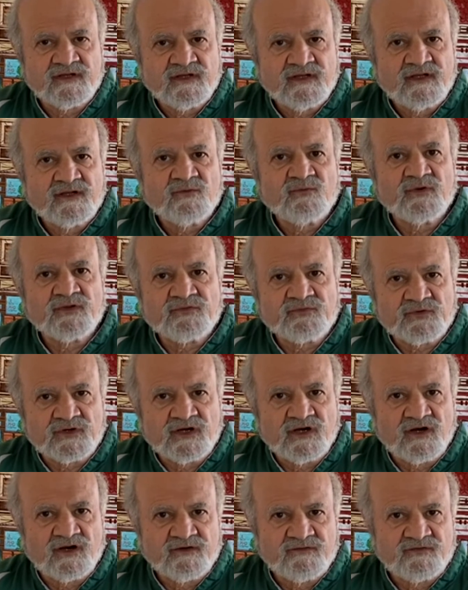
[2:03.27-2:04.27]
with
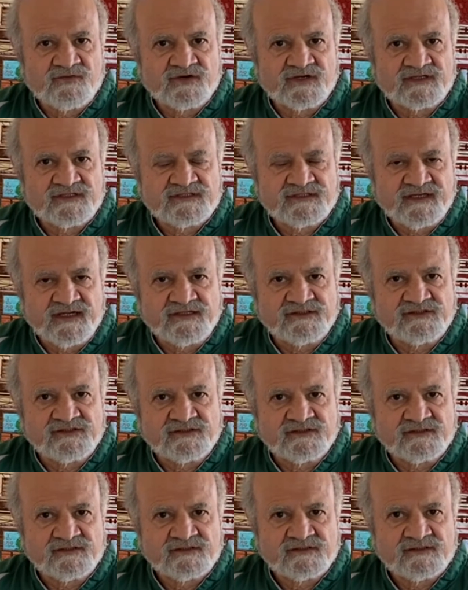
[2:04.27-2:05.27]
regard for
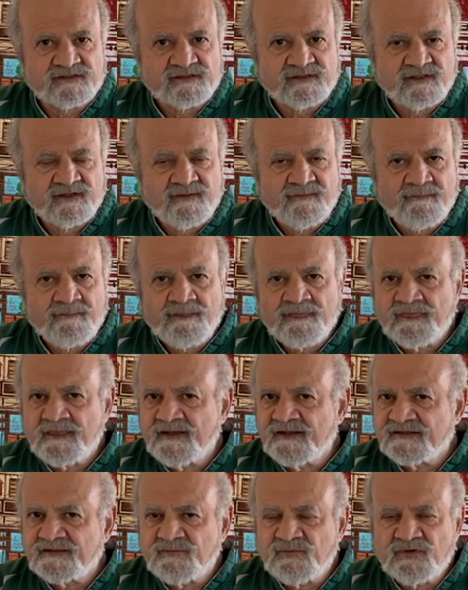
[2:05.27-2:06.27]
extensions.
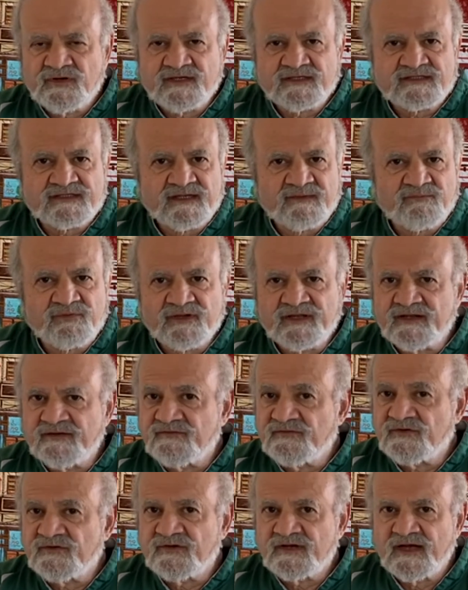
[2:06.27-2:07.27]
To put it simply, if
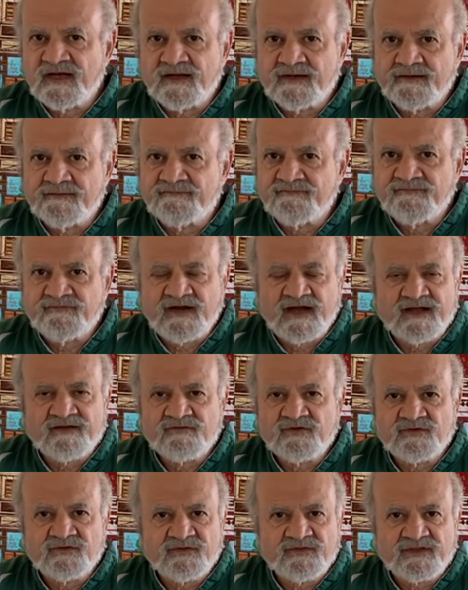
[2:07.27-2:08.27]
you got a
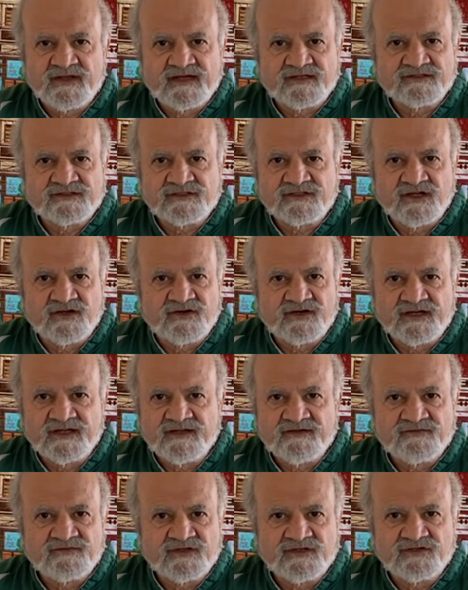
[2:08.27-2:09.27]
$500,000
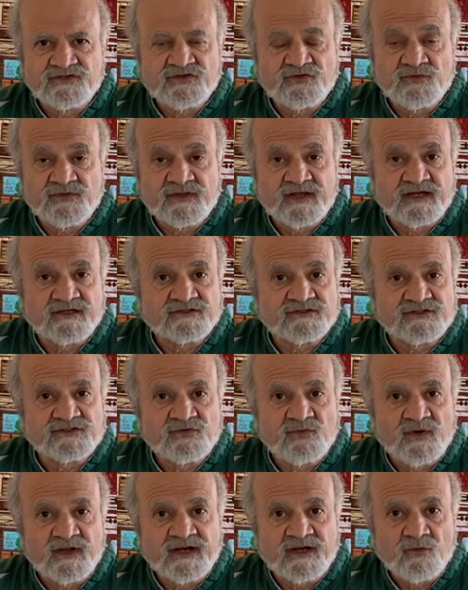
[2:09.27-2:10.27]
gift in
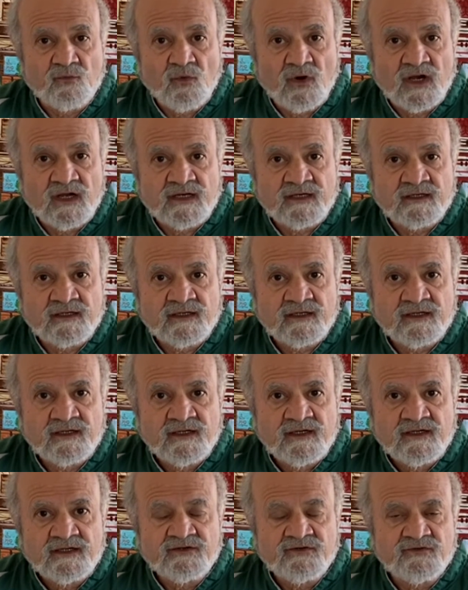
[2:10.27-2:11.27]
2021,
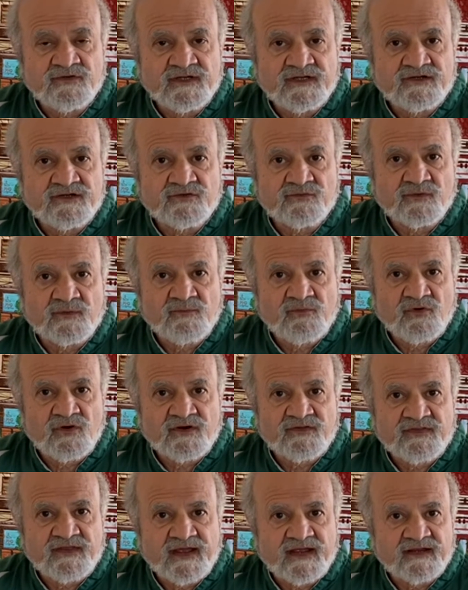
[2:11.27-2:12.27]
you need to
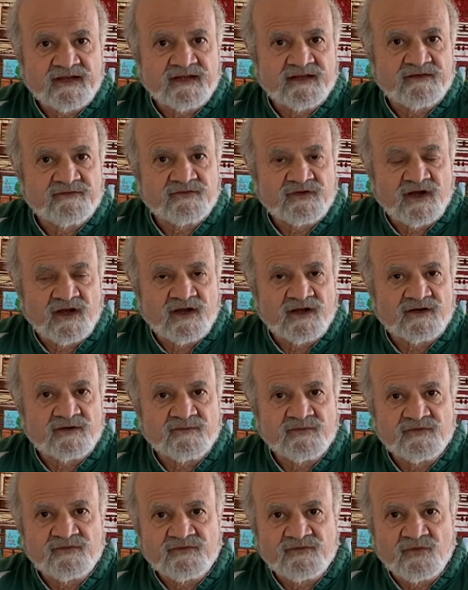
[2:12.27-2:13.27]
report that gift on or
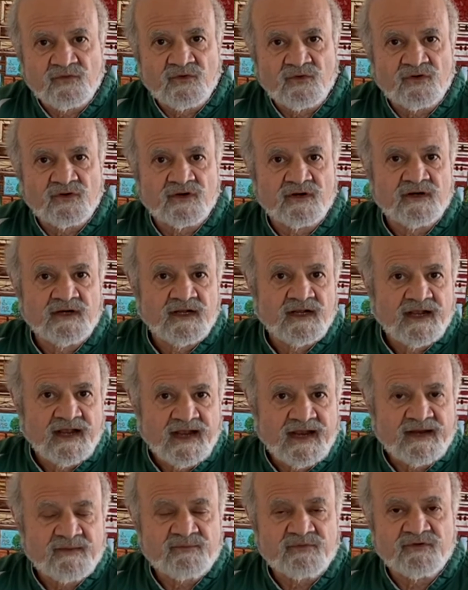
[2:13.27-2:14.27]
before
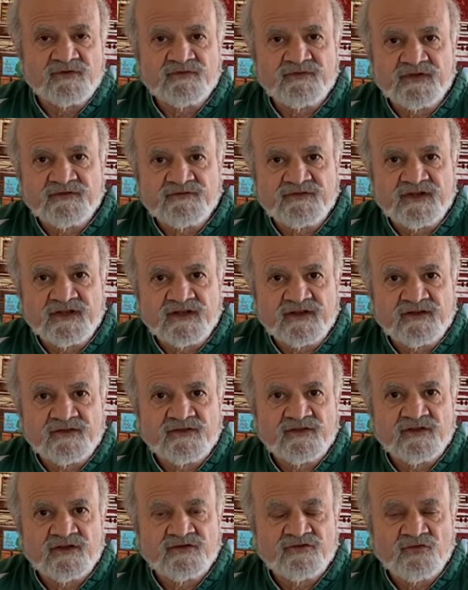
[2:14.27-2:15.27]
April
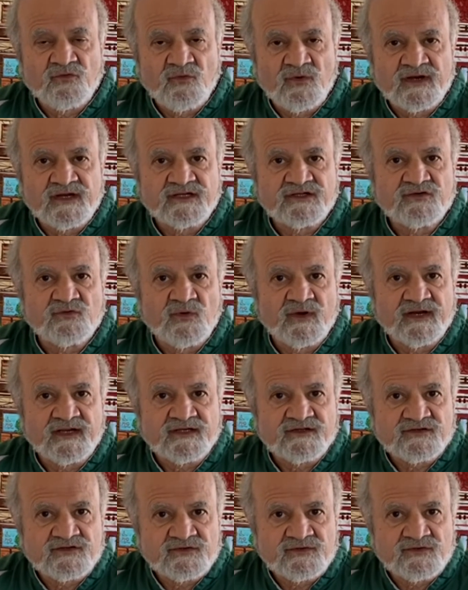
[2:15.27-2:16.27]
15th,
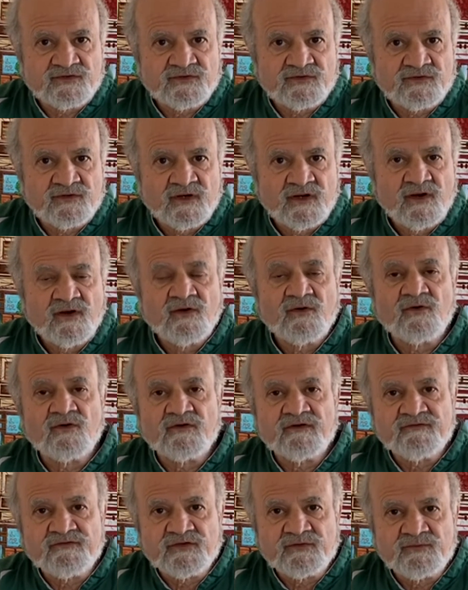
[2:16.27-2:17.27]
2022, or
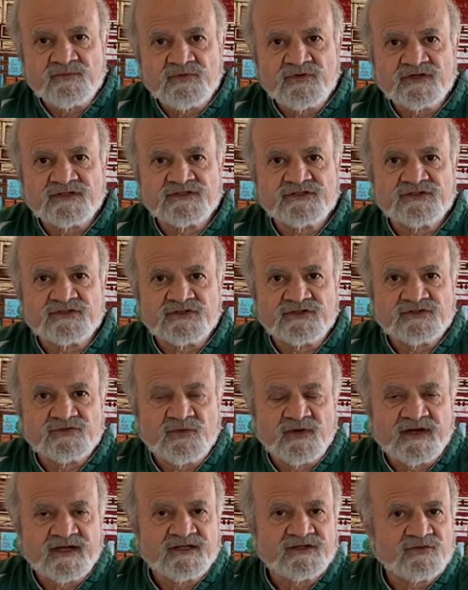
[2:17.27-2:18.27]
if you put your
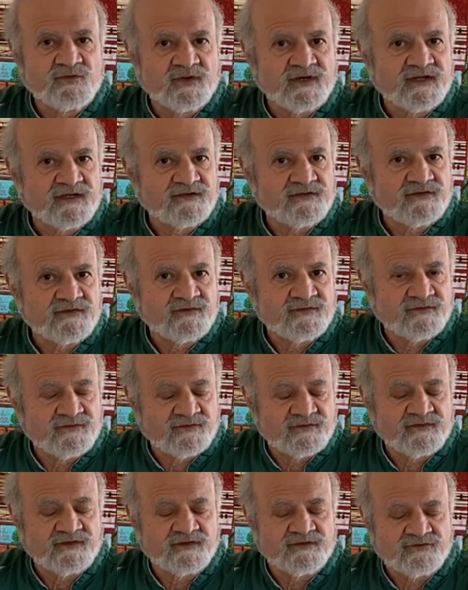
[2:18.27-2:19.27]

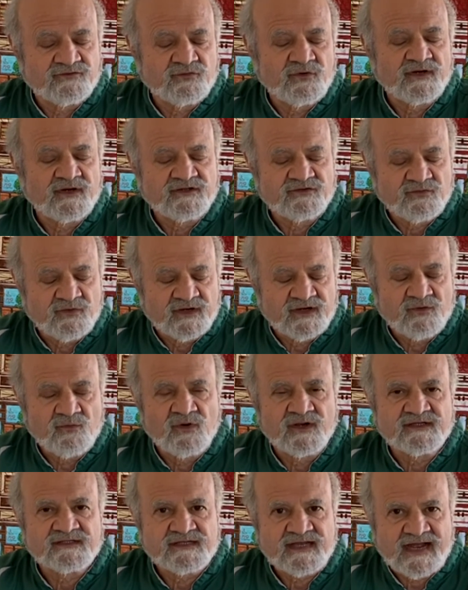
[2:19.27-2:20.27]

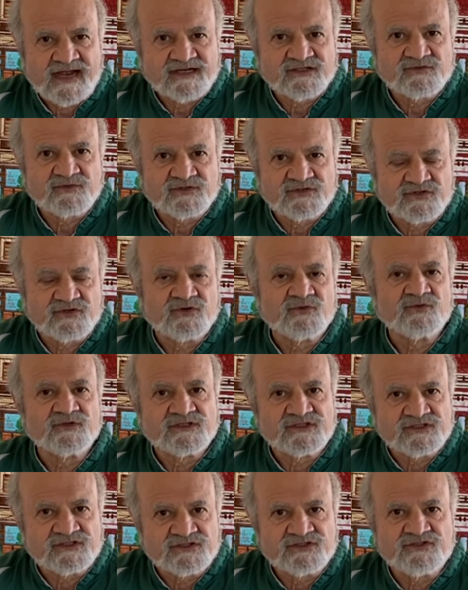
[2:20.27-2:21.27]
2021 tax return, which
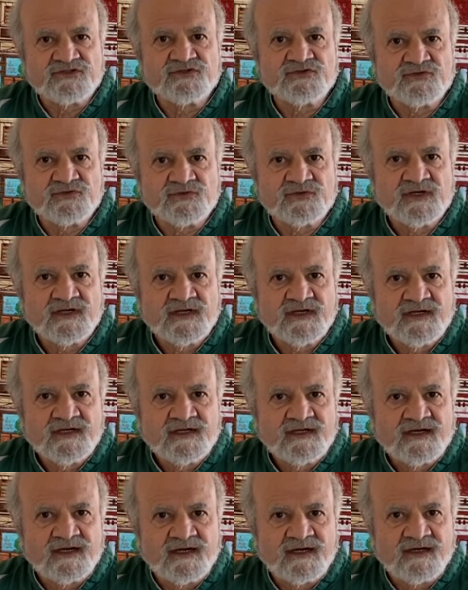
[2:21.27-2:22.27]
is due
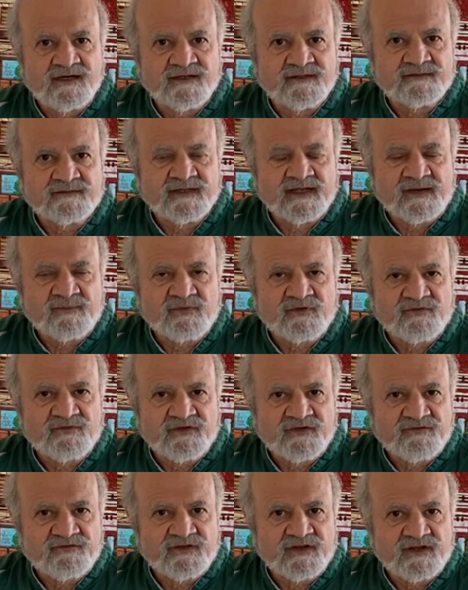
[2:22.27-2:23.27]
April
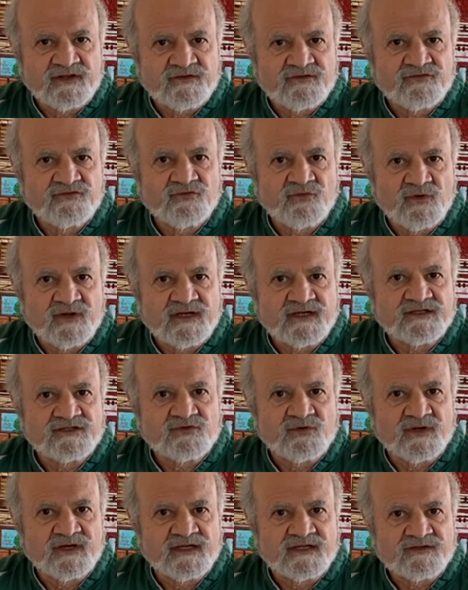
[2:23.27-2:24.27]
15th,
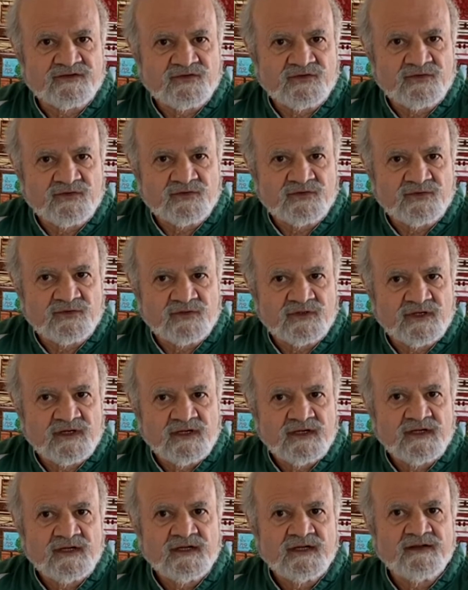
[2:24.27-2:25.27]
2022,
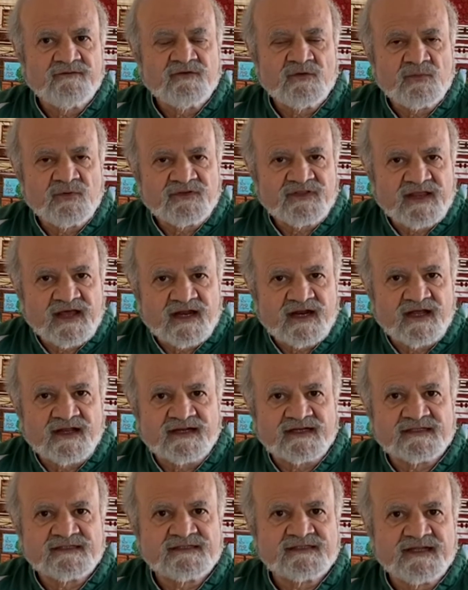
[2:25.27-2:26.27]
if you put that on
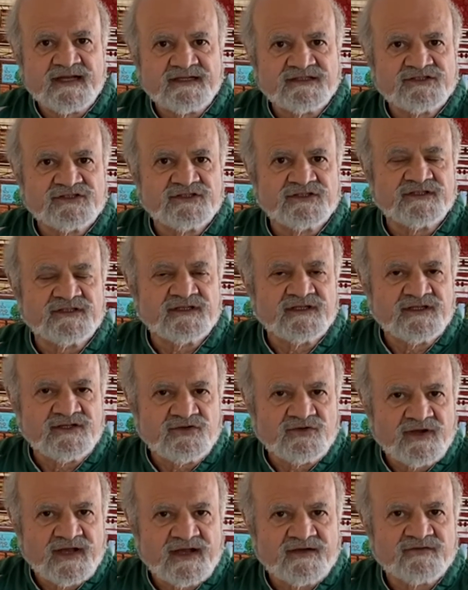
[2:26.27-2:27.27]
extension, you
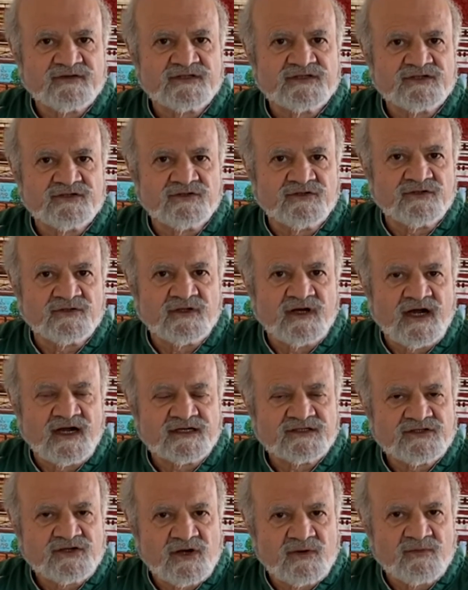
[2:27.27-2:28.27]
have until
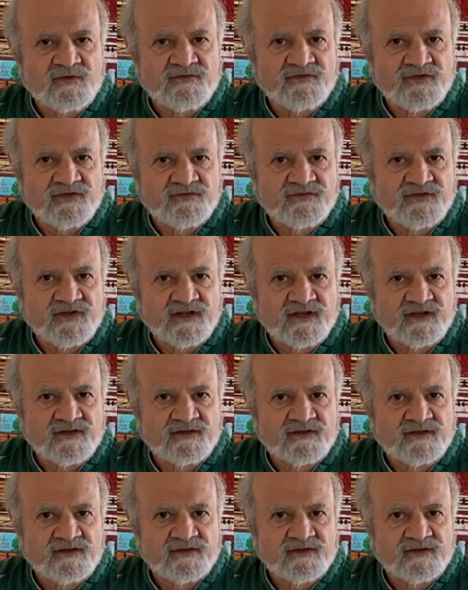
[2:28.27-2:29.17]
October 15th,